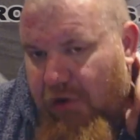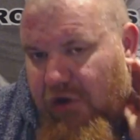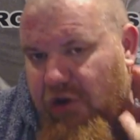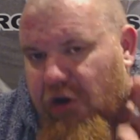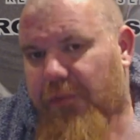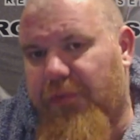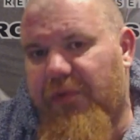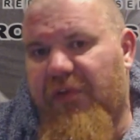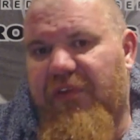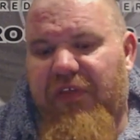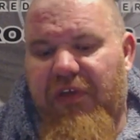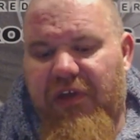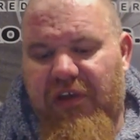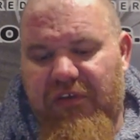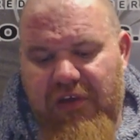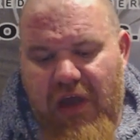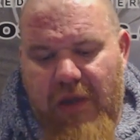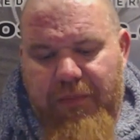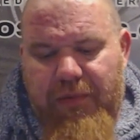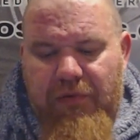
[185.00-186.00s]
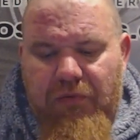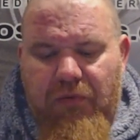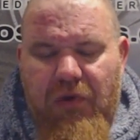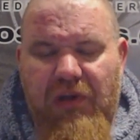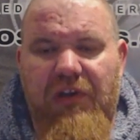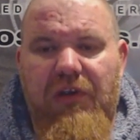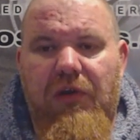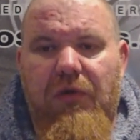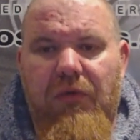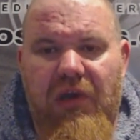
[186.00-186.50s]
know a couple of things happen
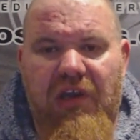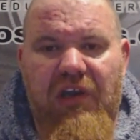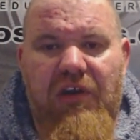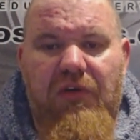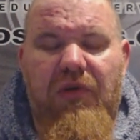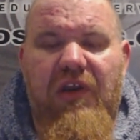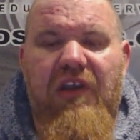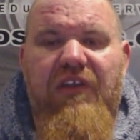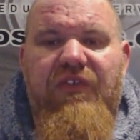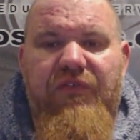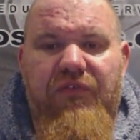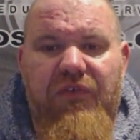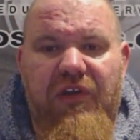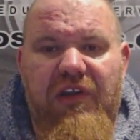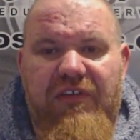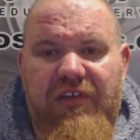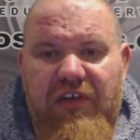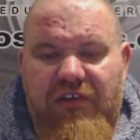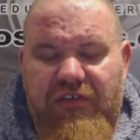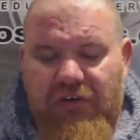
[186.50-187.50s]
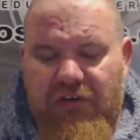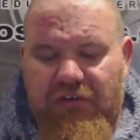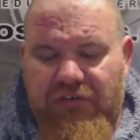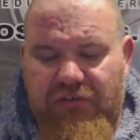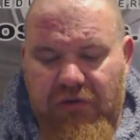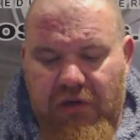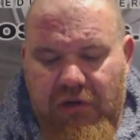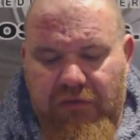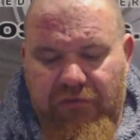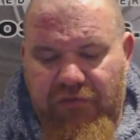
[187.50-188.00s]
when you increase free
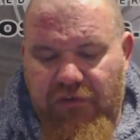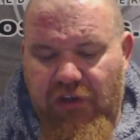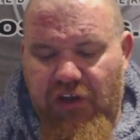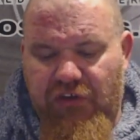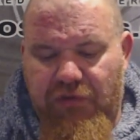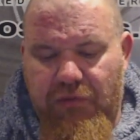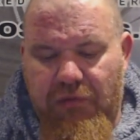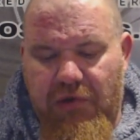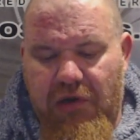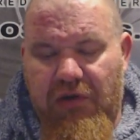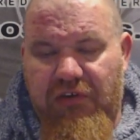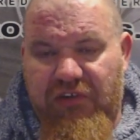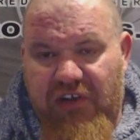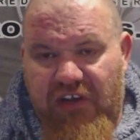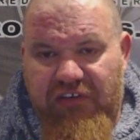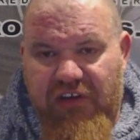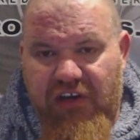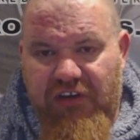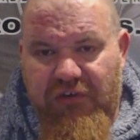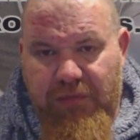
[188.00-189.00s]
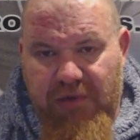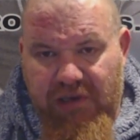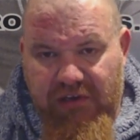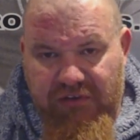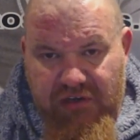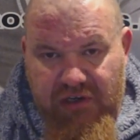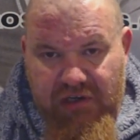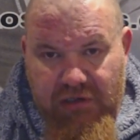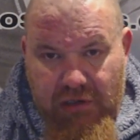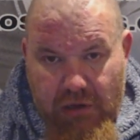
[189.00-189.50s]
testosterone. First thing we know is
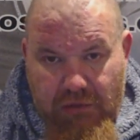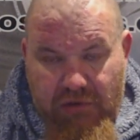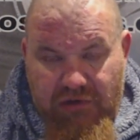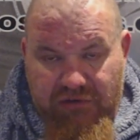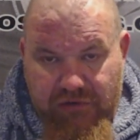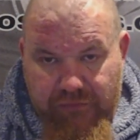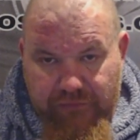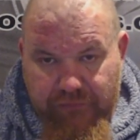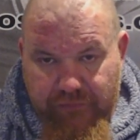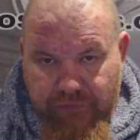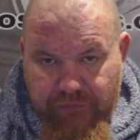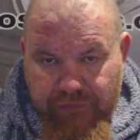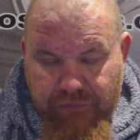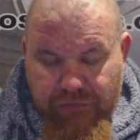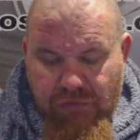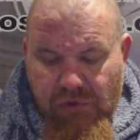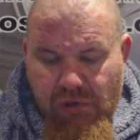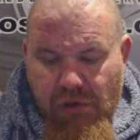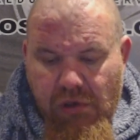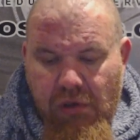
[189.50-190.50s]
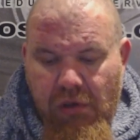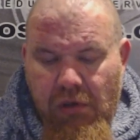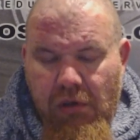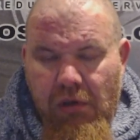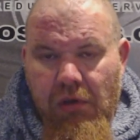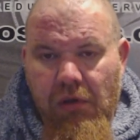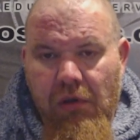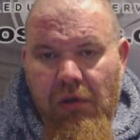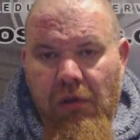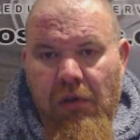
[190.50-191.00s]
SHBG lowers,
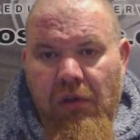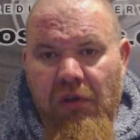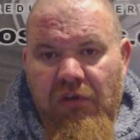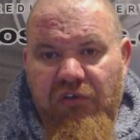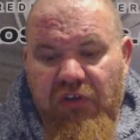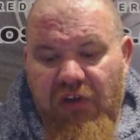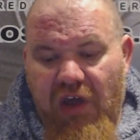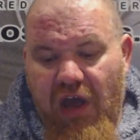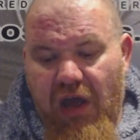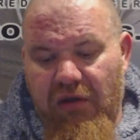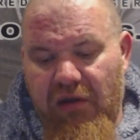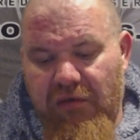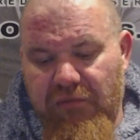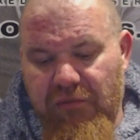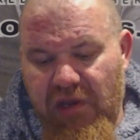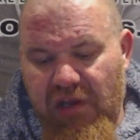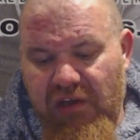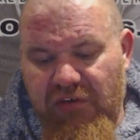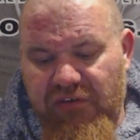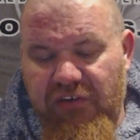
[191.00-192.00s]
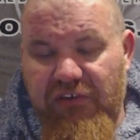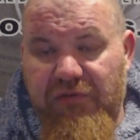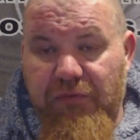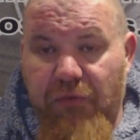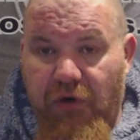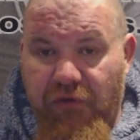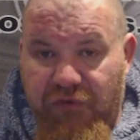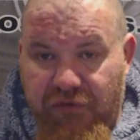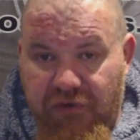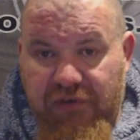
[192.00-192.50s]
so that means there's
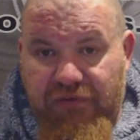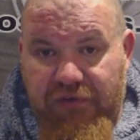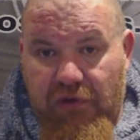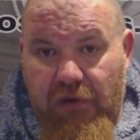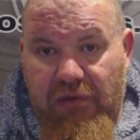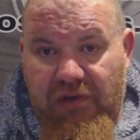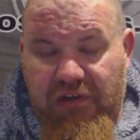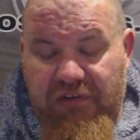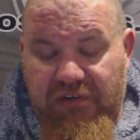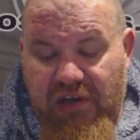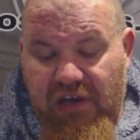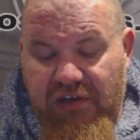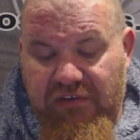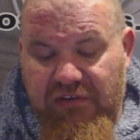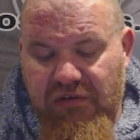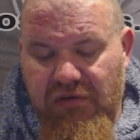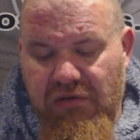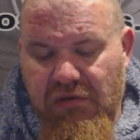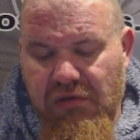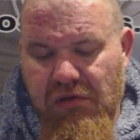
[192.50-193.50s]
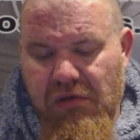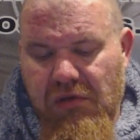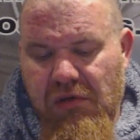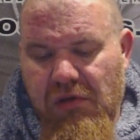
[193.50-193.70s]
more free floating test.